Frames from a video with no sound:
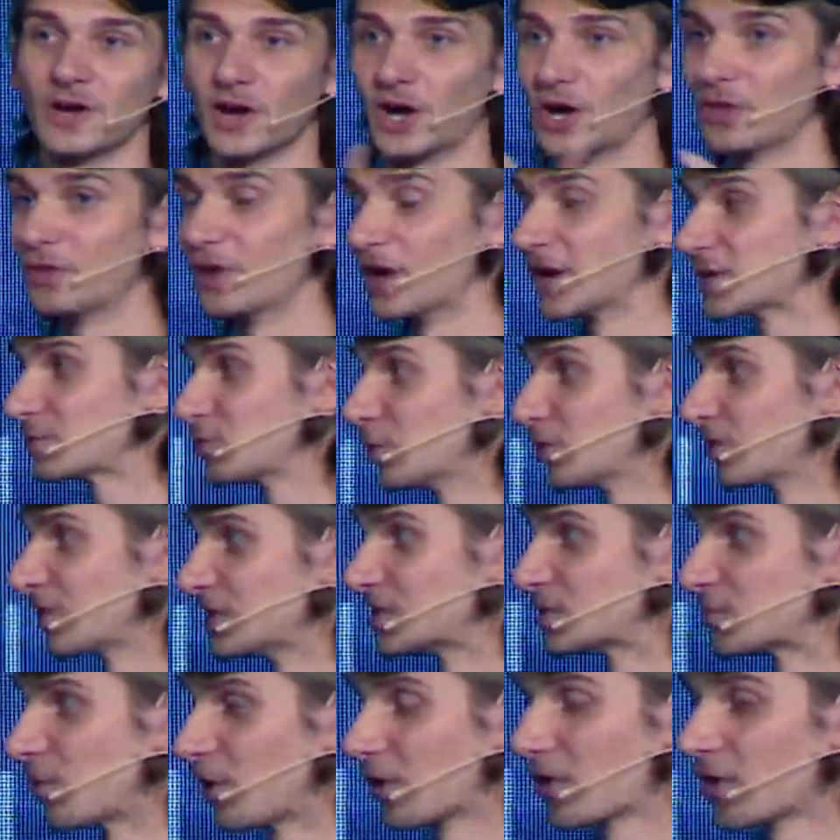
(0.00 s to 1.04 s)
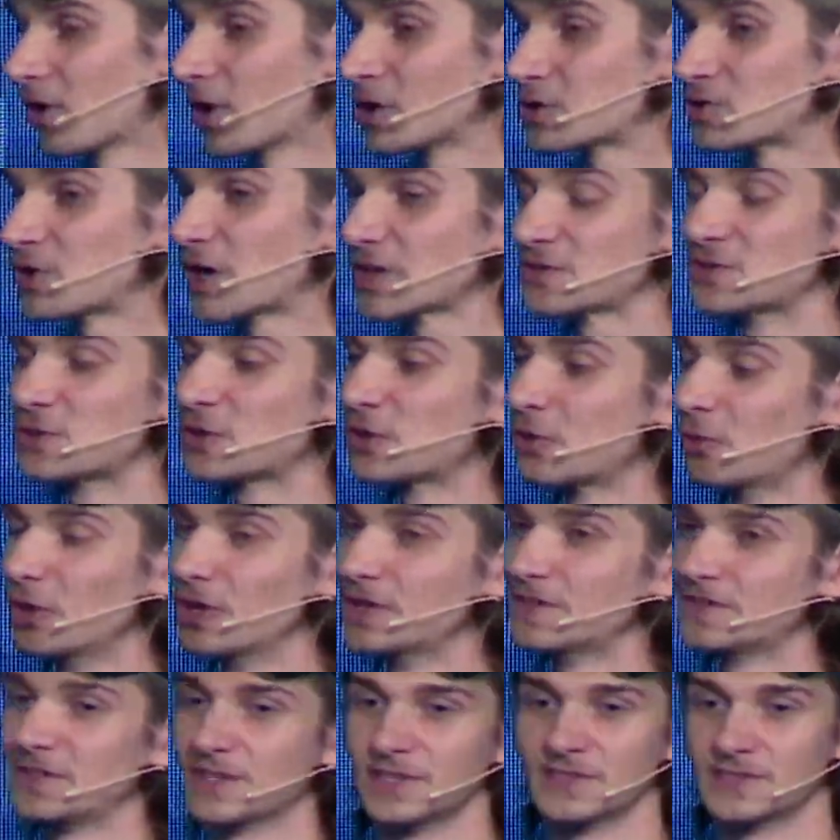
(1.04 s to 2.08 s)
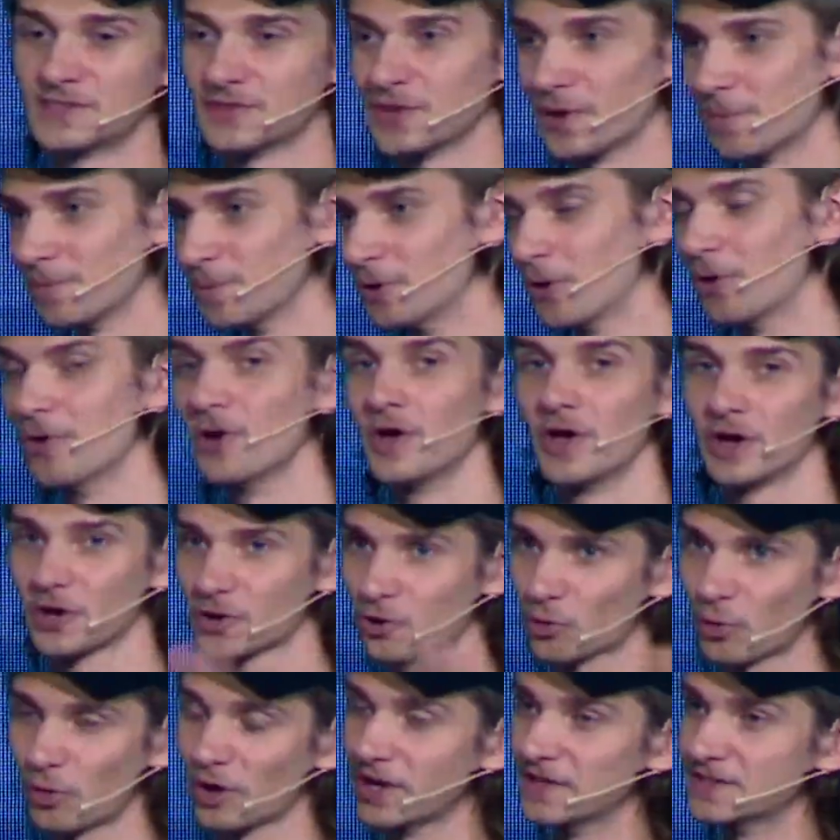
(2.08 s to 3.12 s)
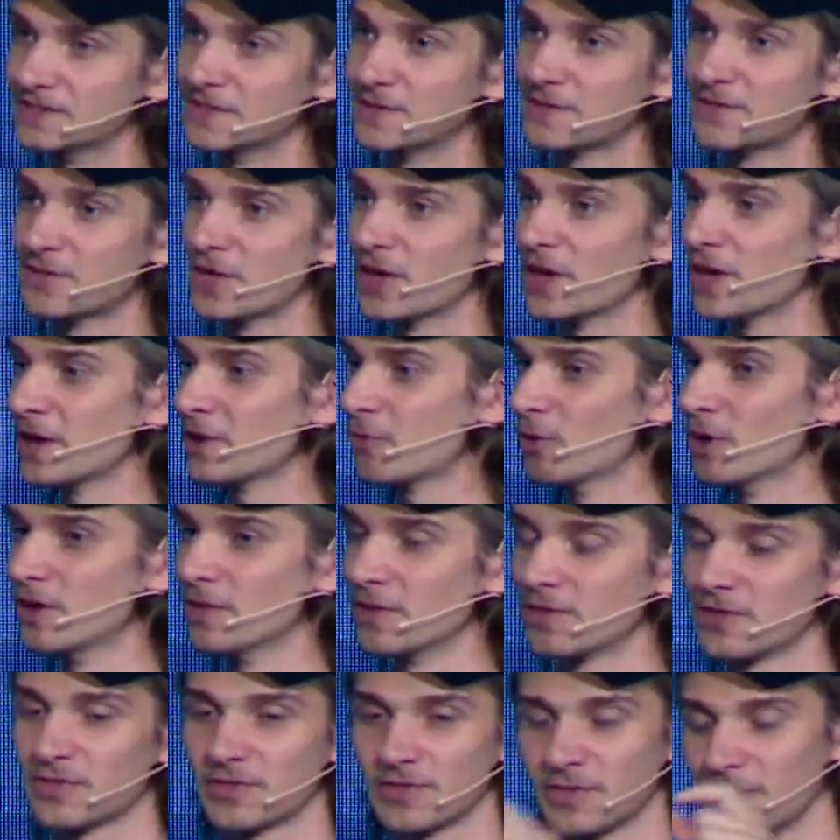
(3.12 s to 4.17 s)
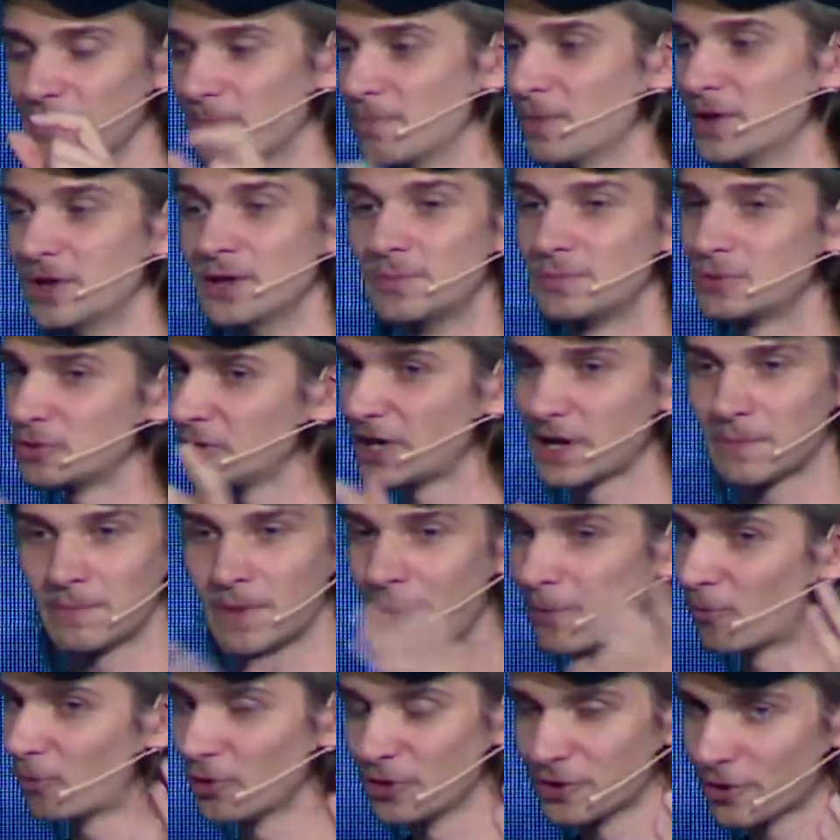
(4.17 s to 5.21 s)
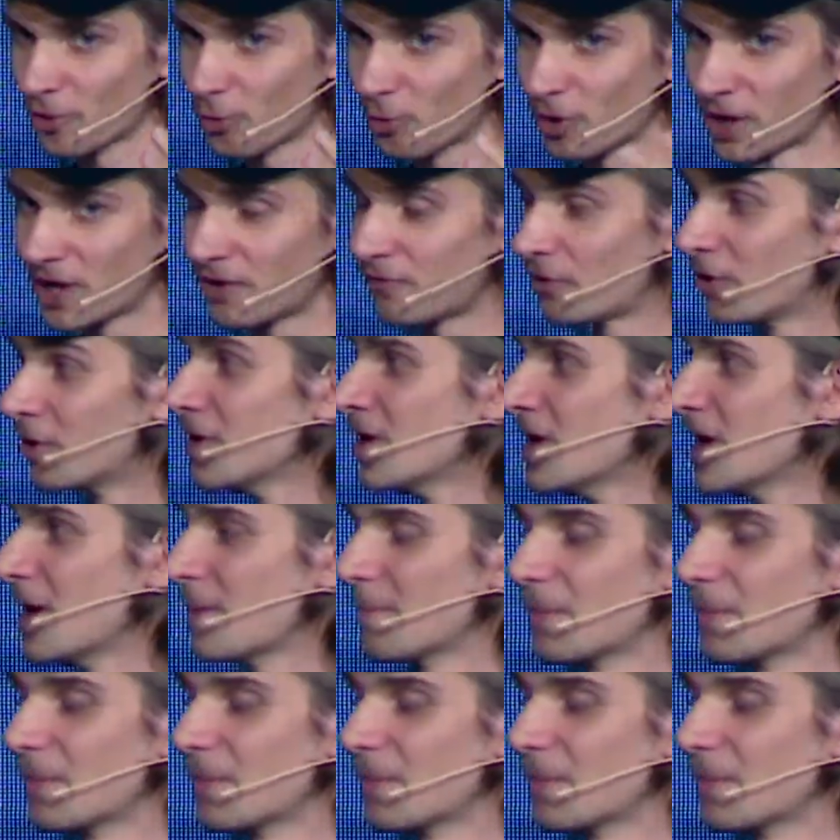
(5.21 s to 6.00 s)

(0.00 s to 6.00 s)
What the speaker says: other exploits against smart contracts, you can really see it's some crazy thing with manipulating memory or whatever.